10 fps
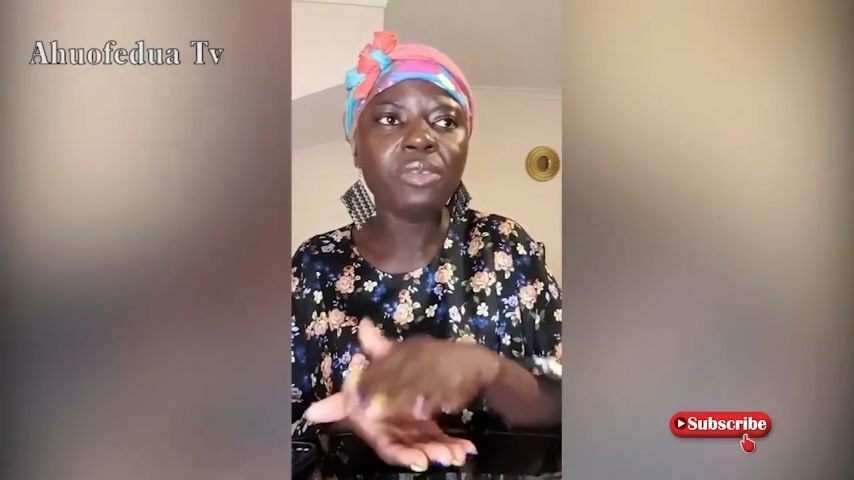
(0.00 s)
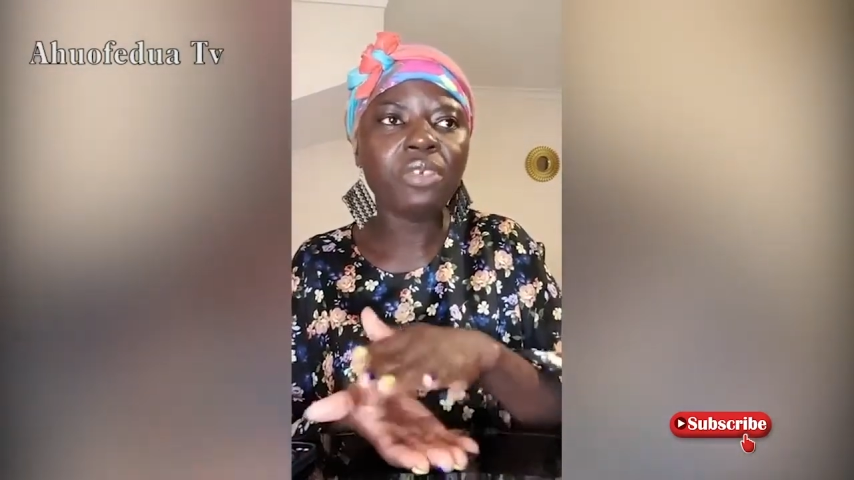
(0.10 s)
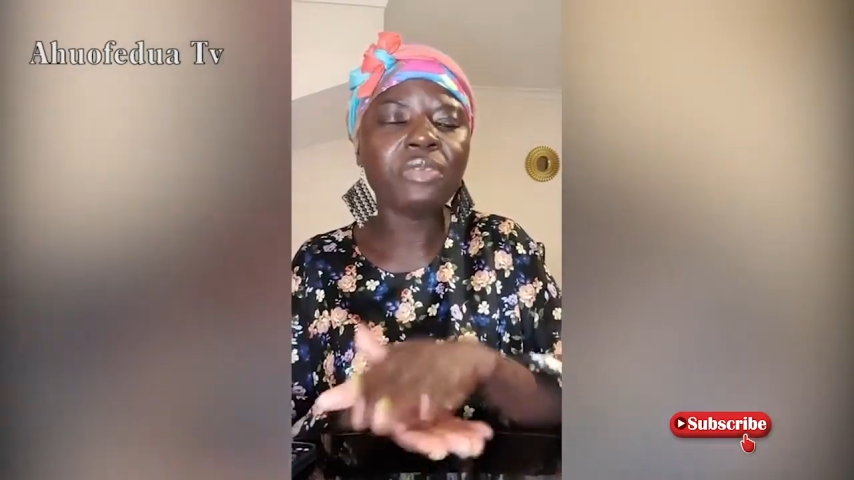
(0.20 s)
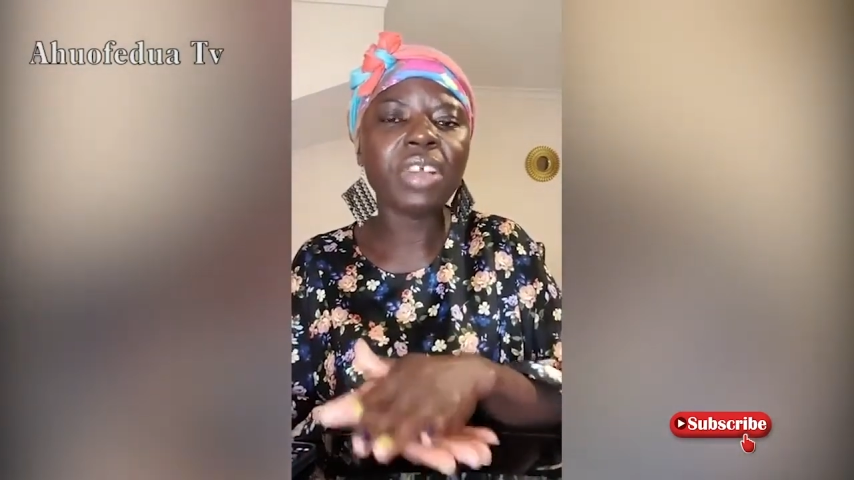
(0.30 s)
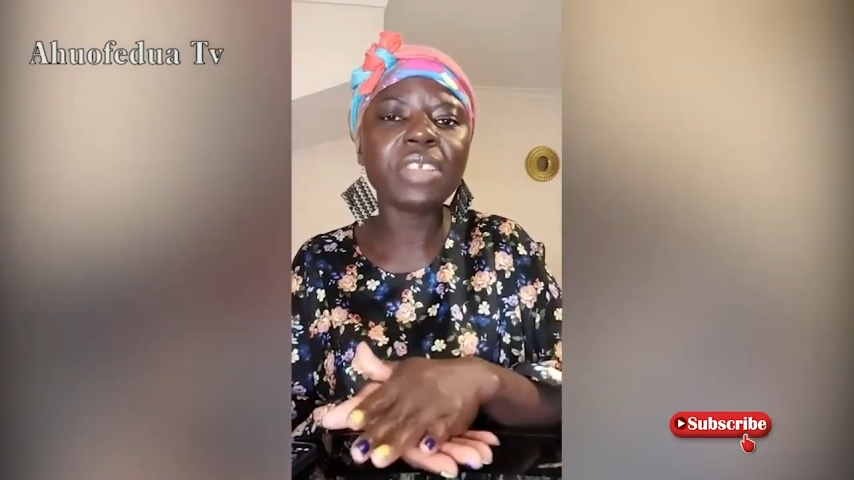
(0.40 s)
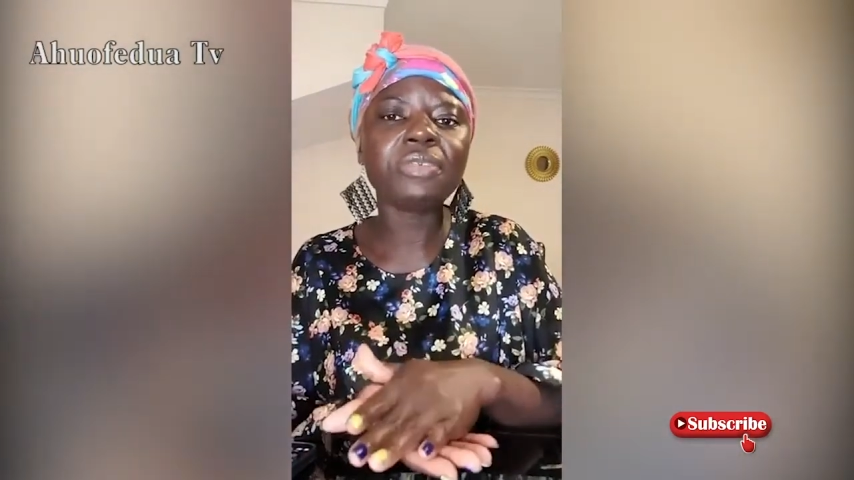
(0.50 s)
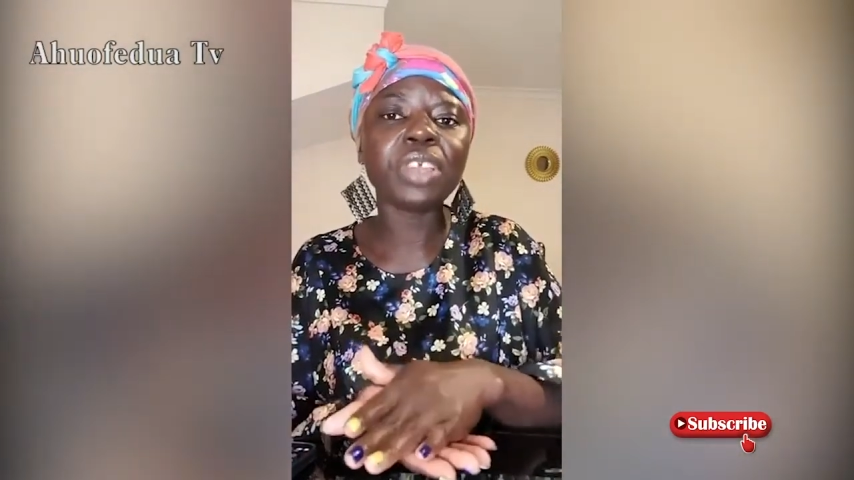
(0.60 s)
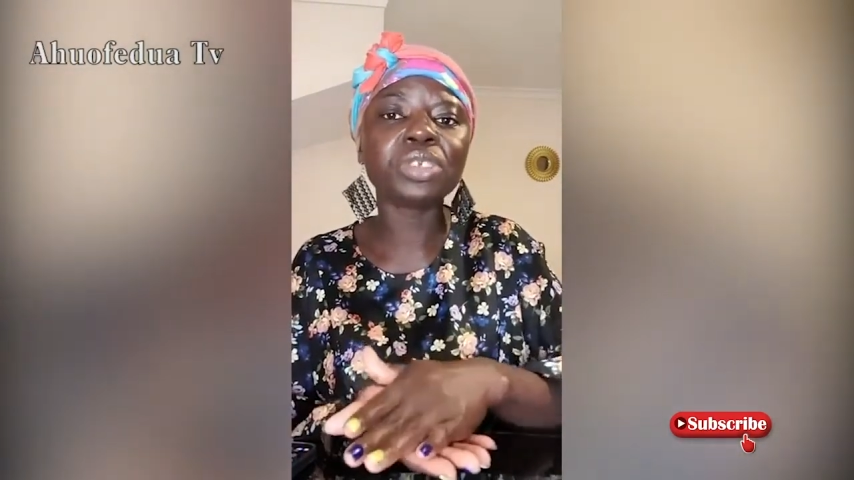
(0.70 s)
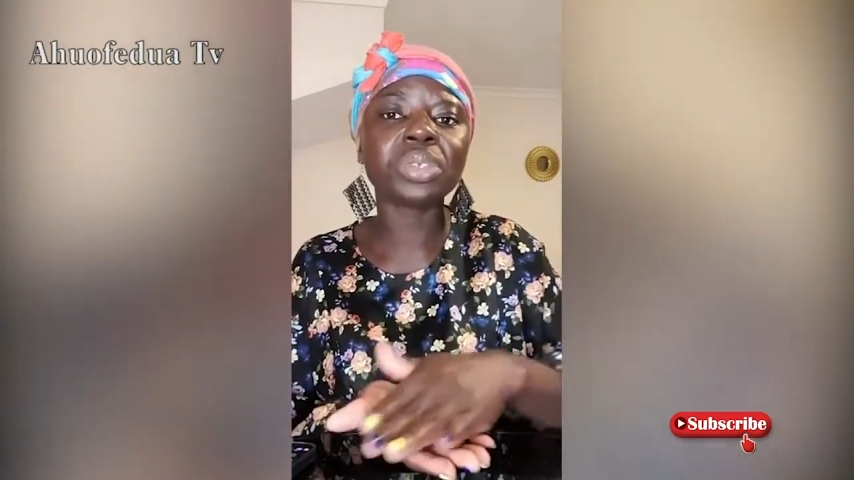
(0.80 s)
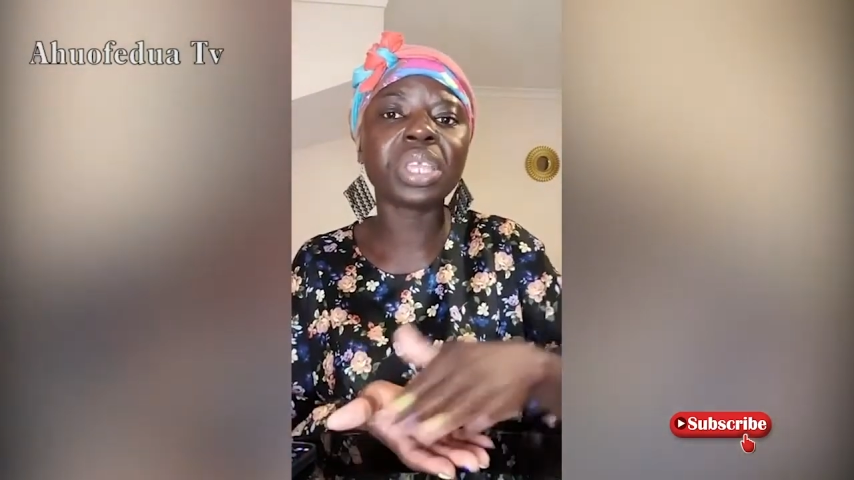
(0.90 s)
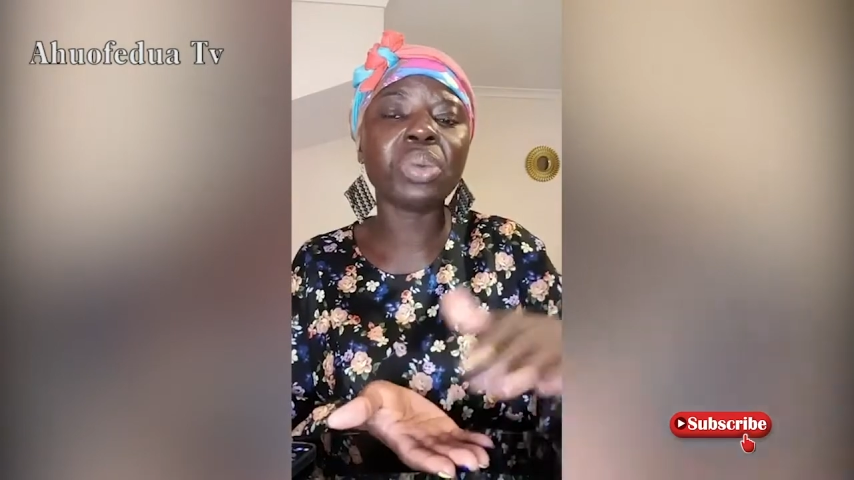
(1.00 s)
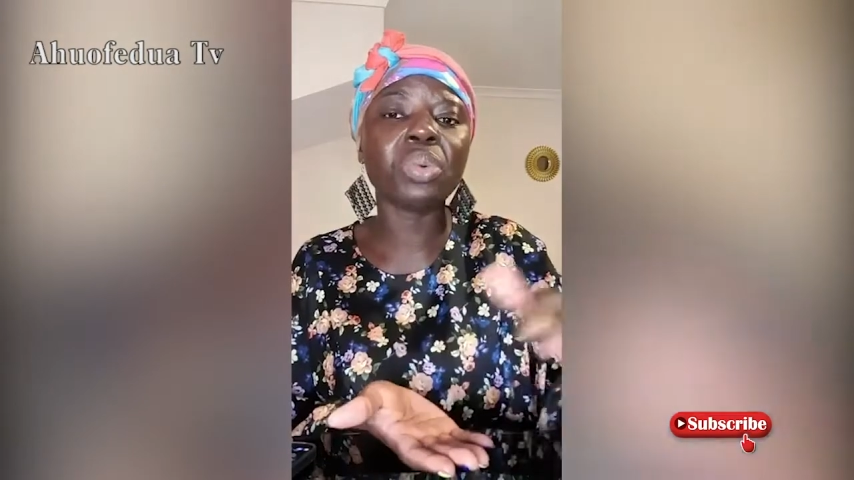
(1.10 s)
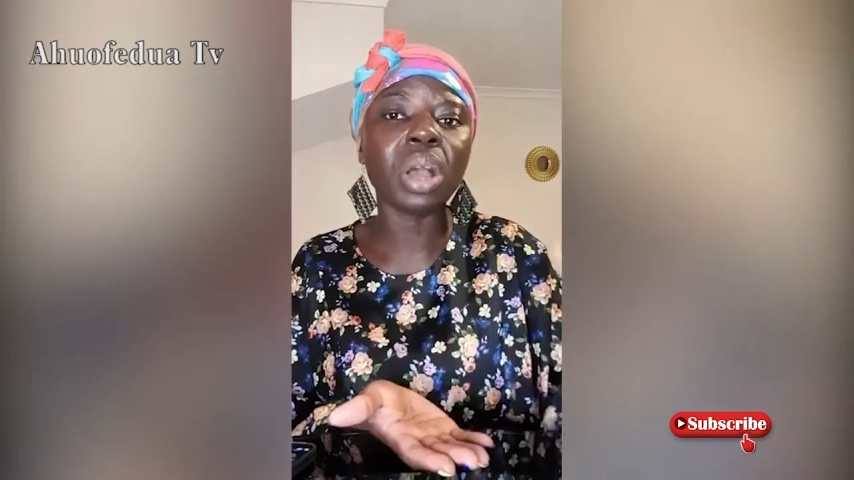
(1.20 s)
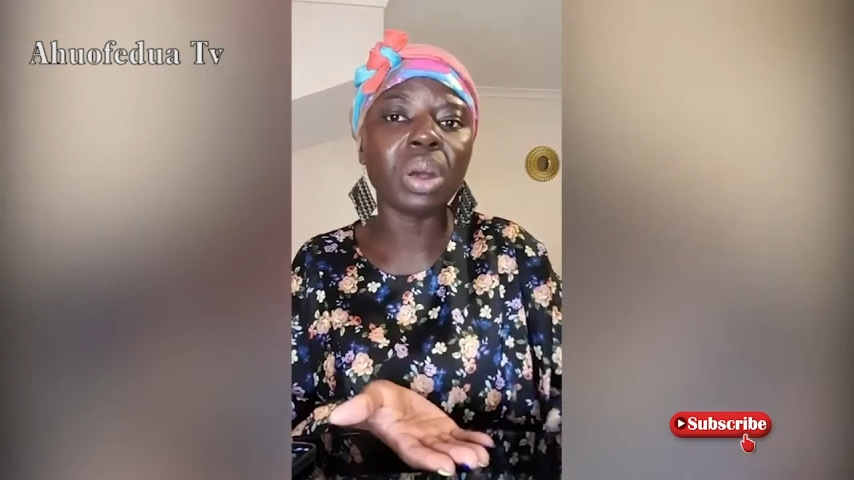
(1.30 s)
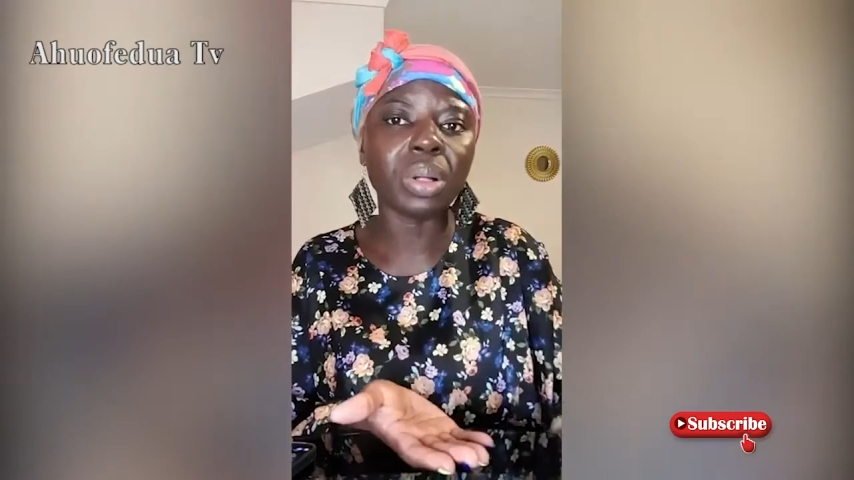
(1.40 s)
for funny face to
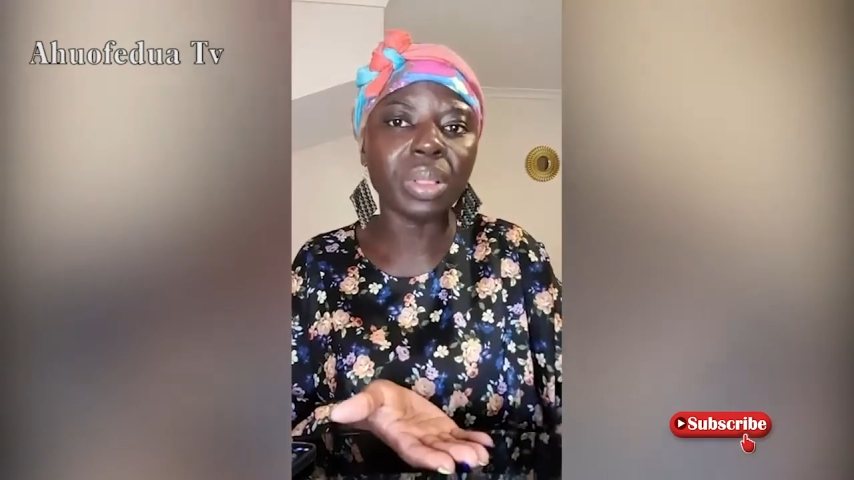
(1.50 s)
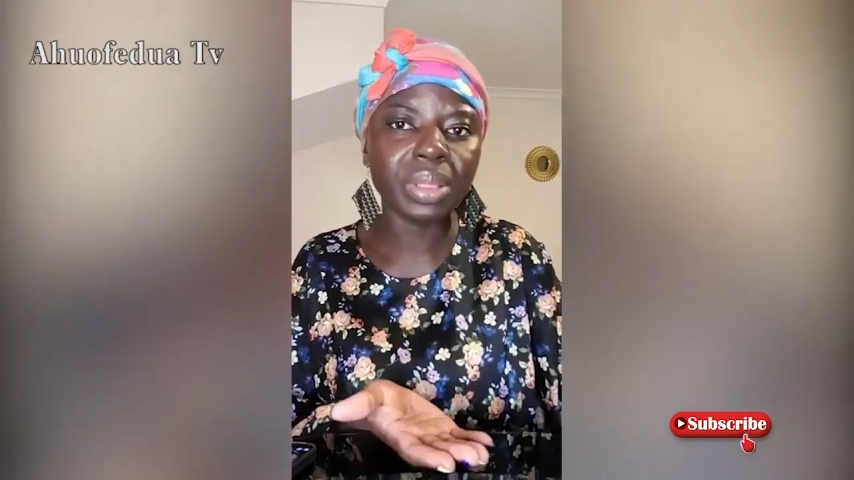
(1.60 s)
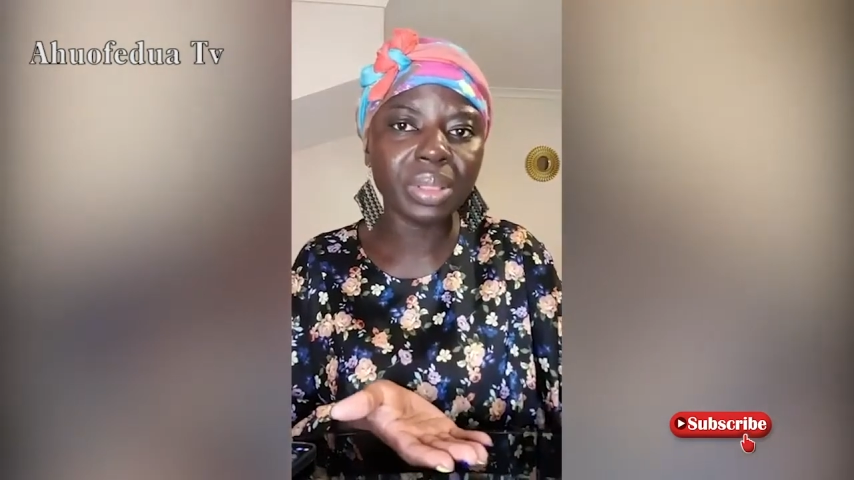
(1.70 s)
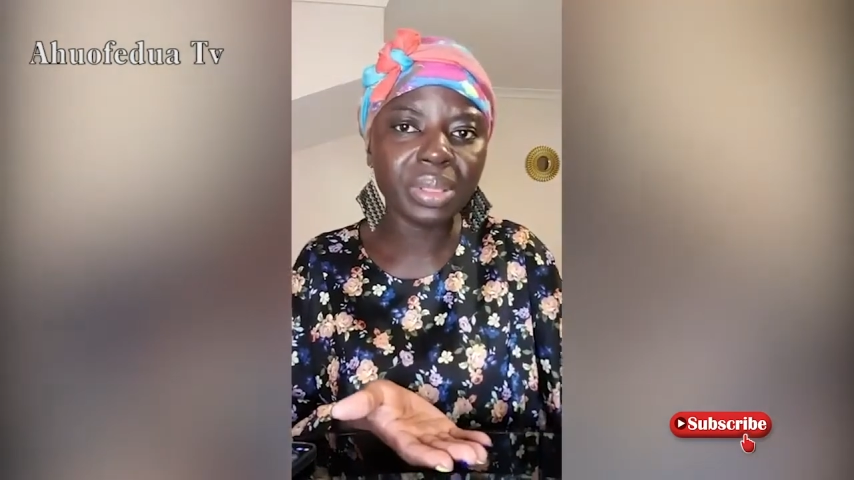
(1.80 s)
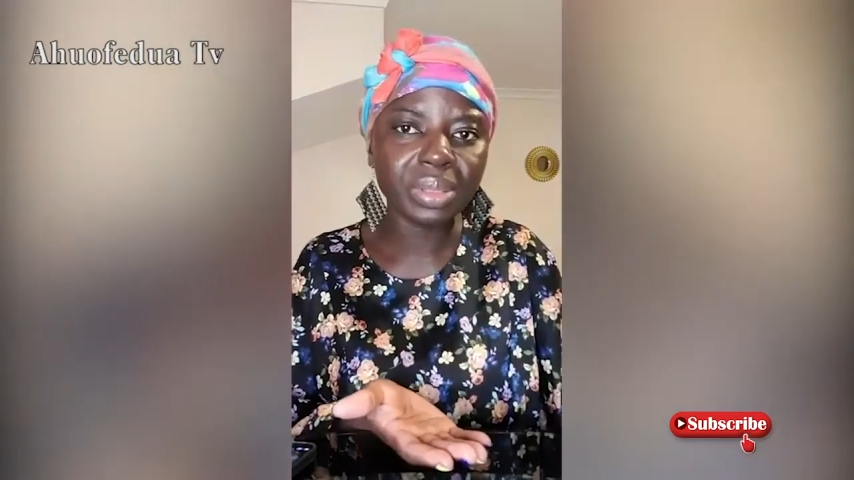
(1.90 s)
get well.